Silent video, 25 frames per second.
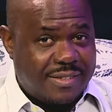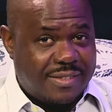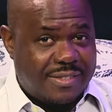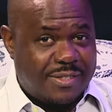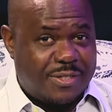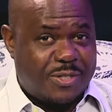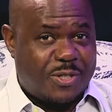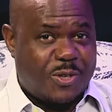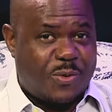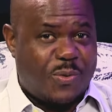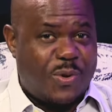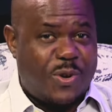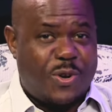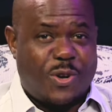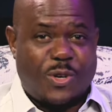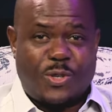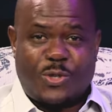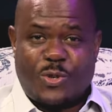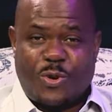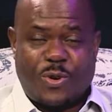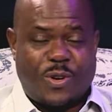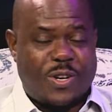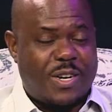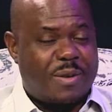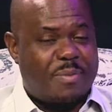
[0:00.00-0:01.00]
So we're not
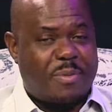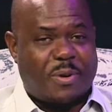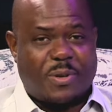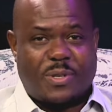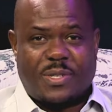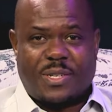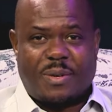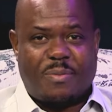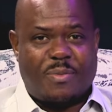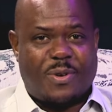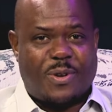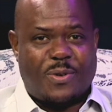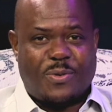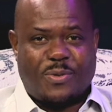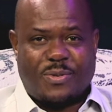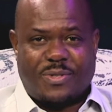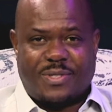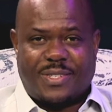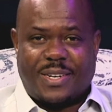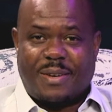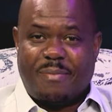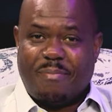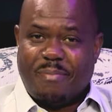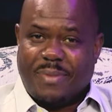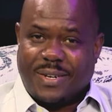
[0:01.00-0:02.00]
talking about someone who's
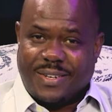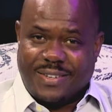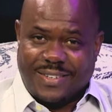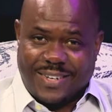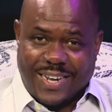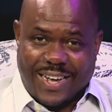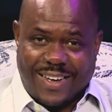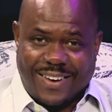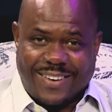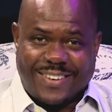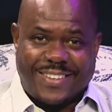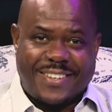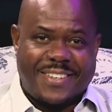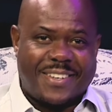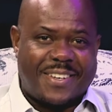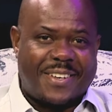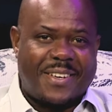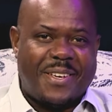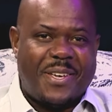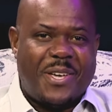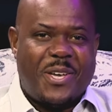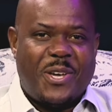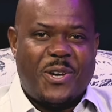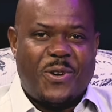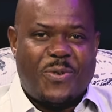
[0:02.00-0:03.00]
dumb and dull here.
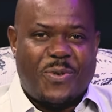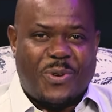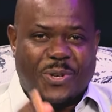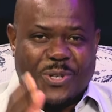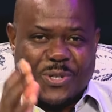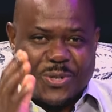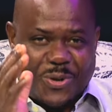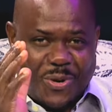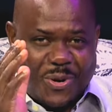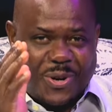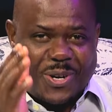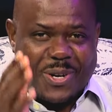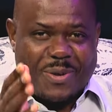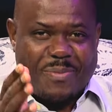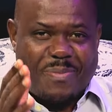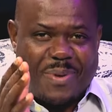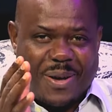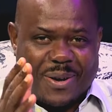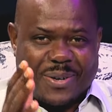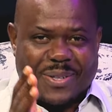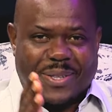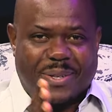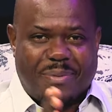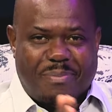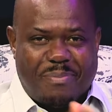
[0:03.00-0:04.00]
We're talking
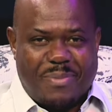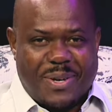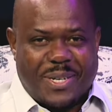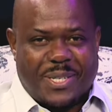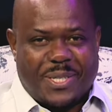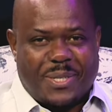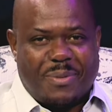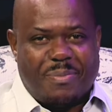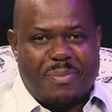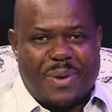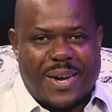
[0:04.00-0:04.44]
about the best